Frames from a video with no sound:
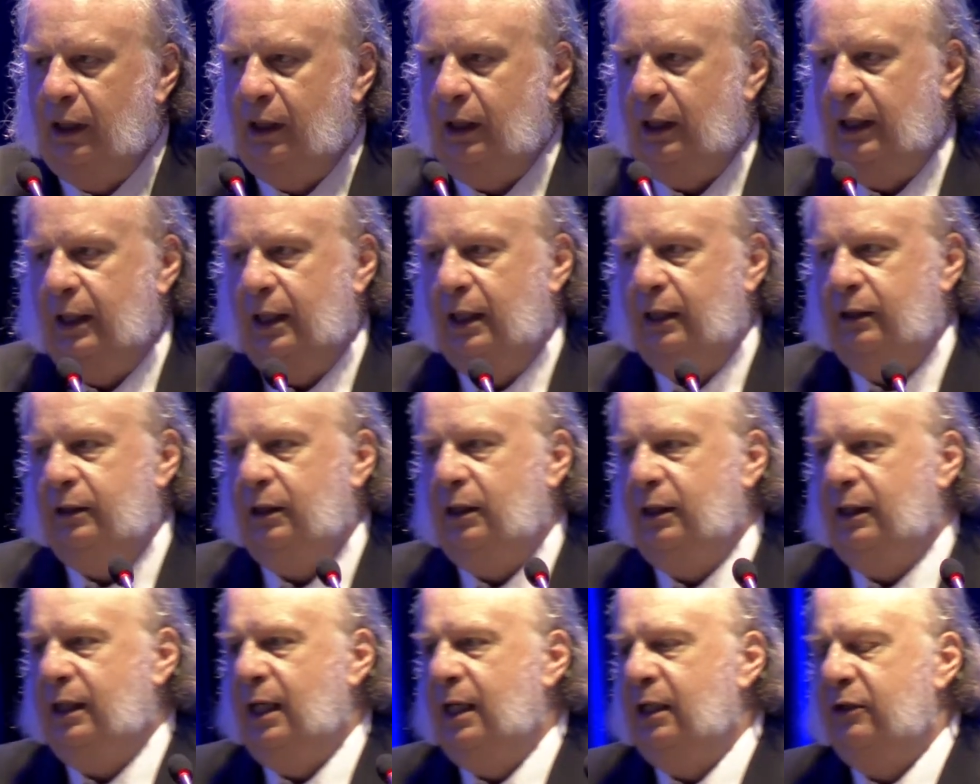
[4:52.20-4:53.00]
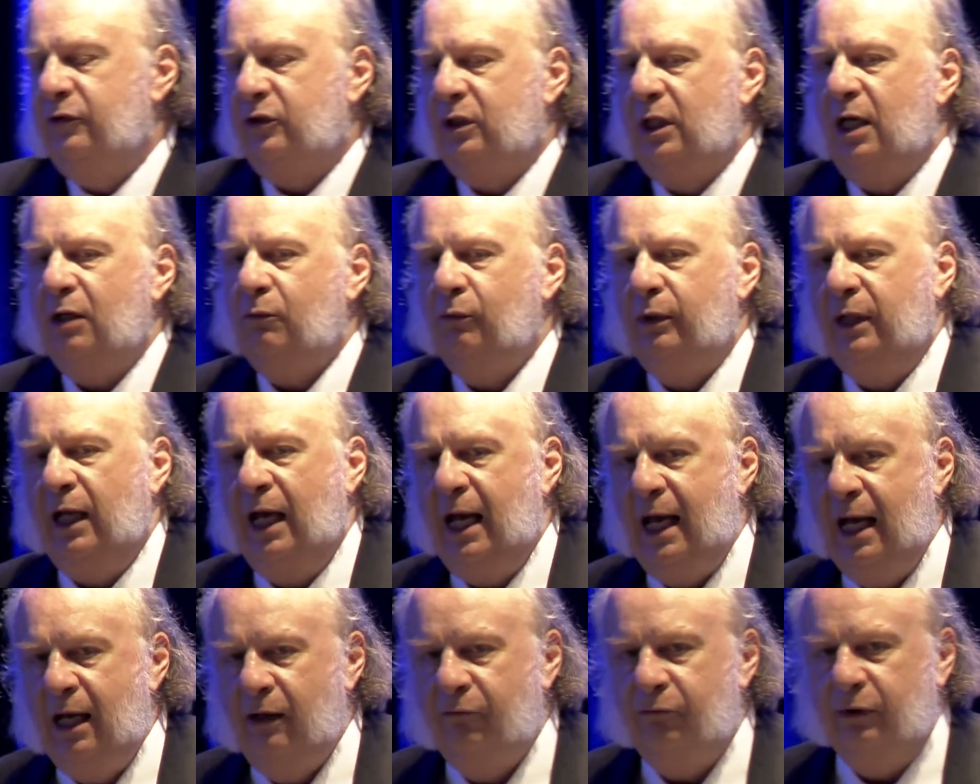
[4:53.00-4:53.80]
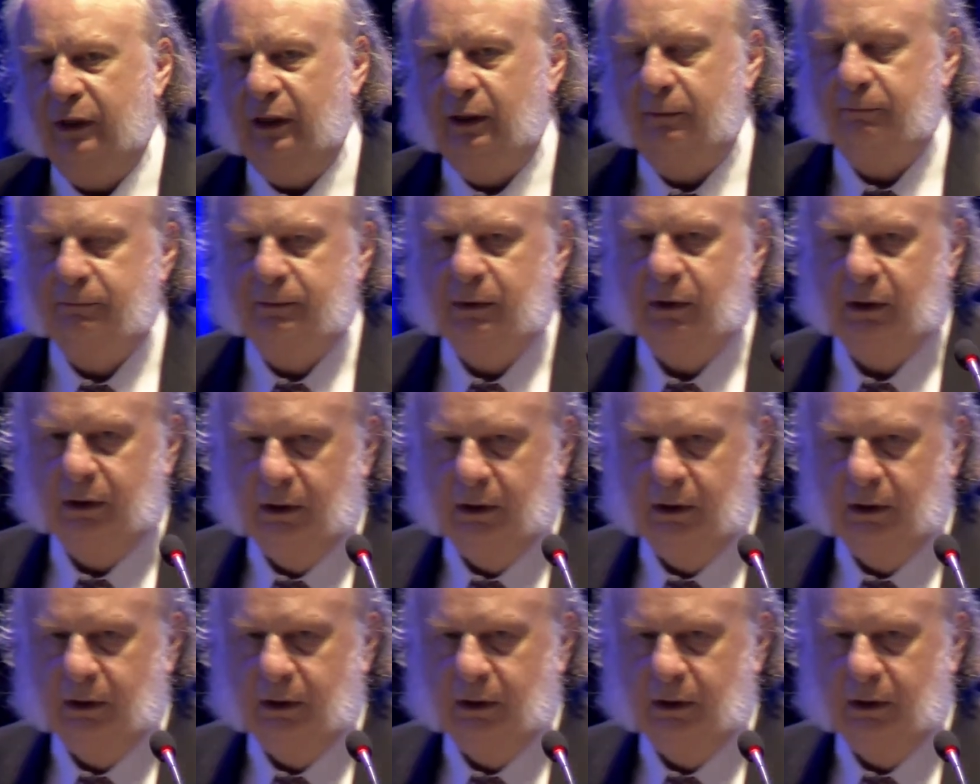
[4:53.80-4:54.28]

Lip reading: And again, as luck would have it,